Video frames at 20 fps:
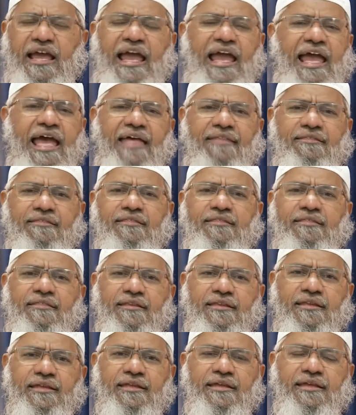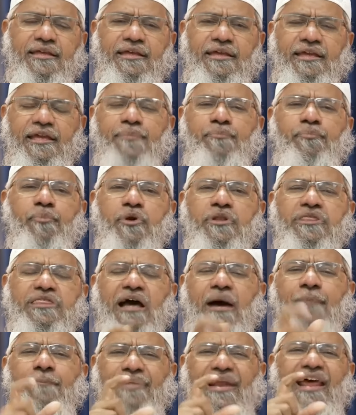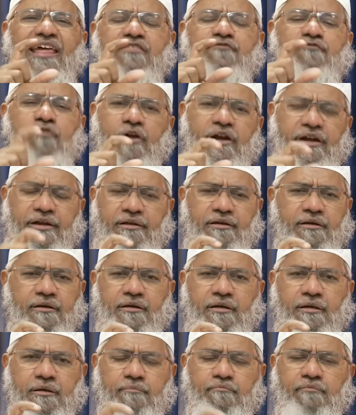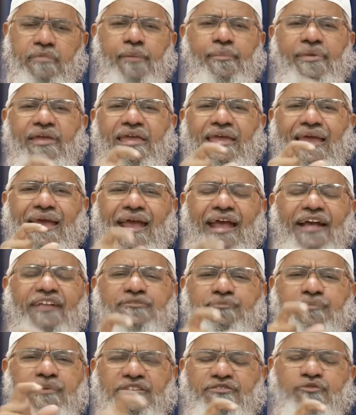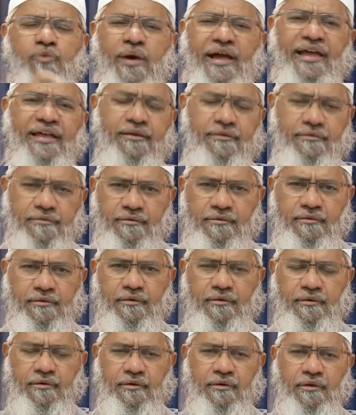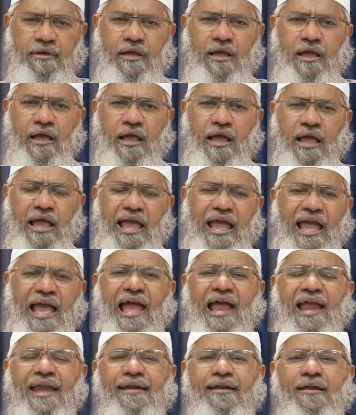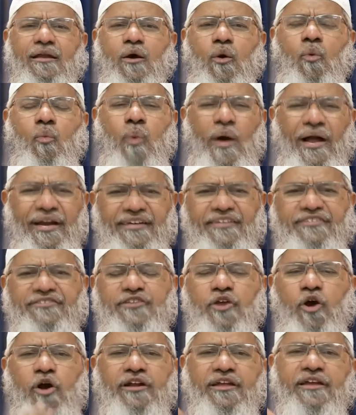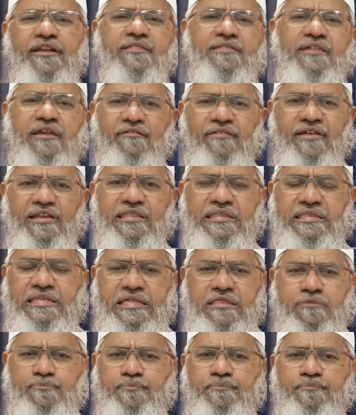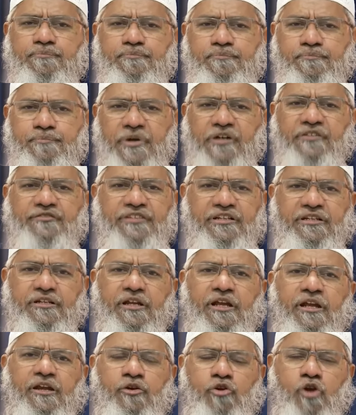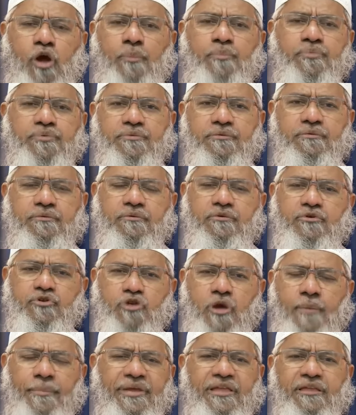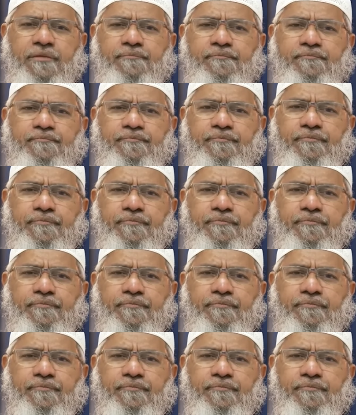and he puts a price for it, maybe X plus Y. And once the order is given, this person in drop shopping,